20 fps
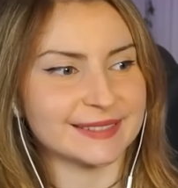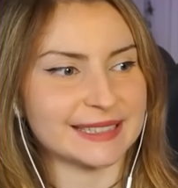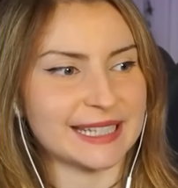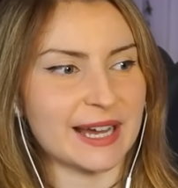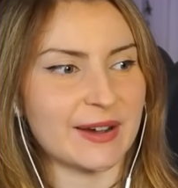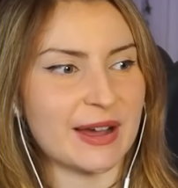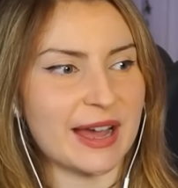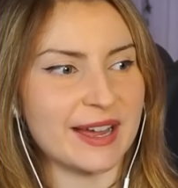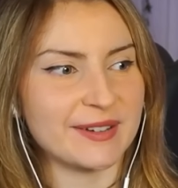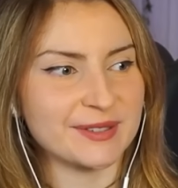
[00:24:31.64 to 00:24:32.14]
Now
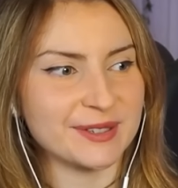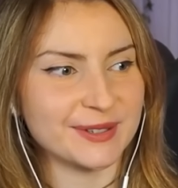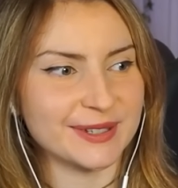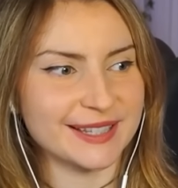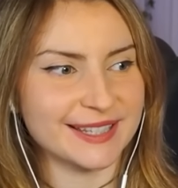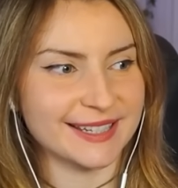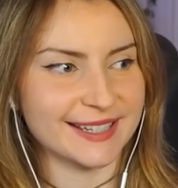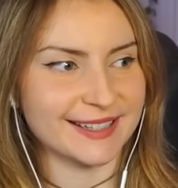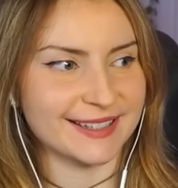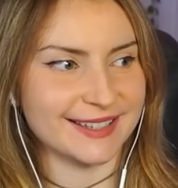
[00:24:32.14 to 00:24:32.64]
everyone's
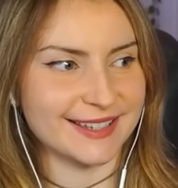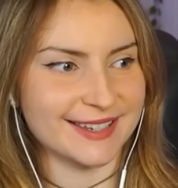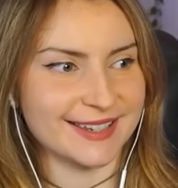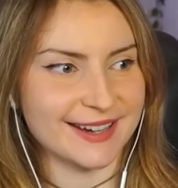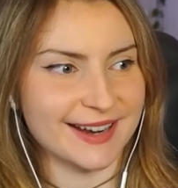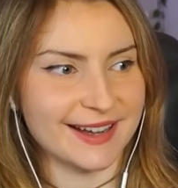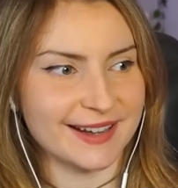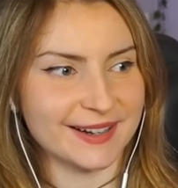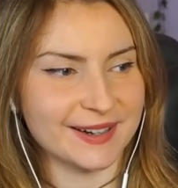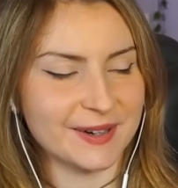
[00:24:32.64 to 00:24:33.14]
against
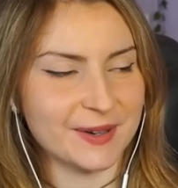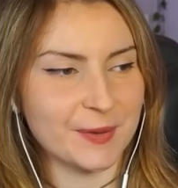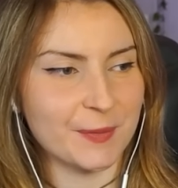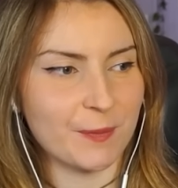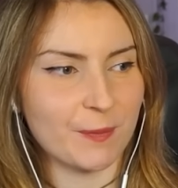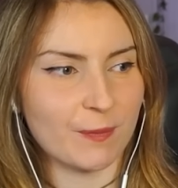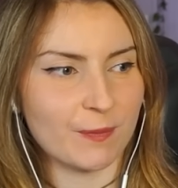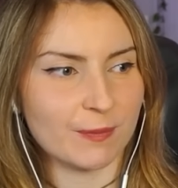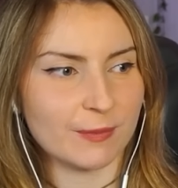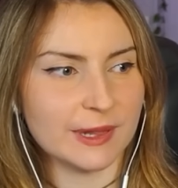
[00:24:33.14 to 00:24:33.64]
Chuck.
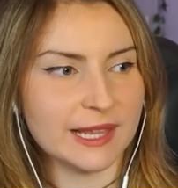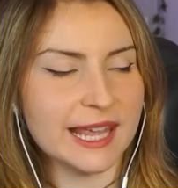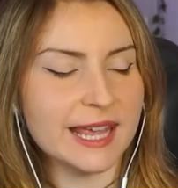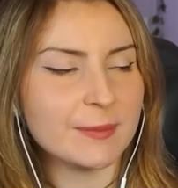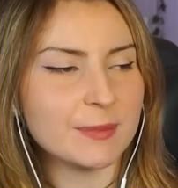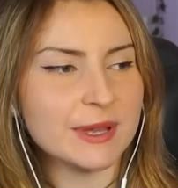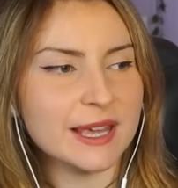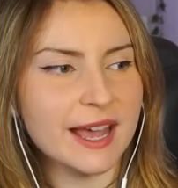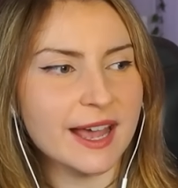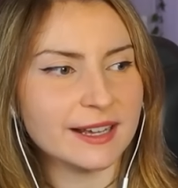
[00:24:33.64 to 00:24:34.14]
Can't
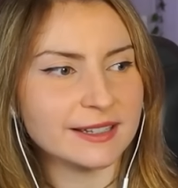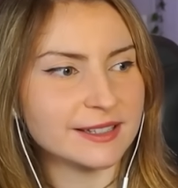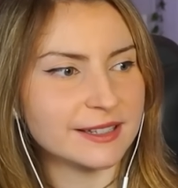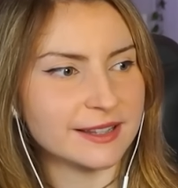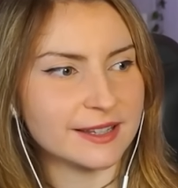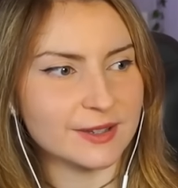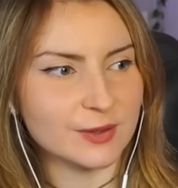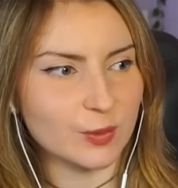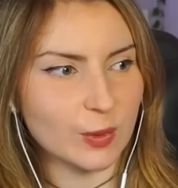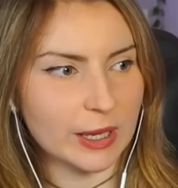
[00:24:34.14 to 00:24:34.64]
be acting
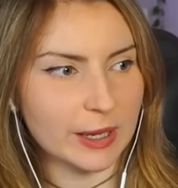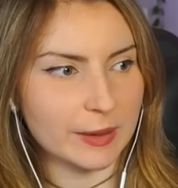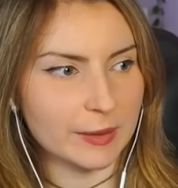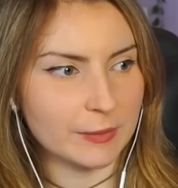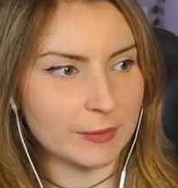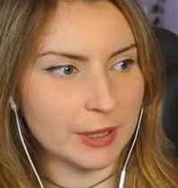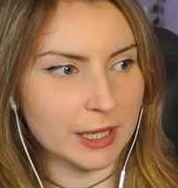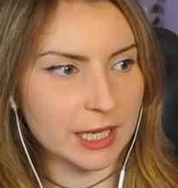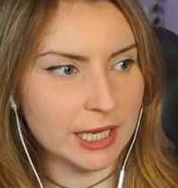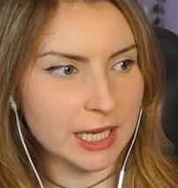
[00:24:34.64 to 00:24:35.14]
this way,
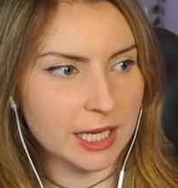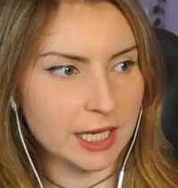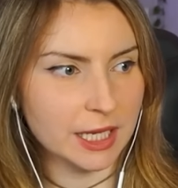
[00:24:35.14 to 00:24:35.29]
buddy.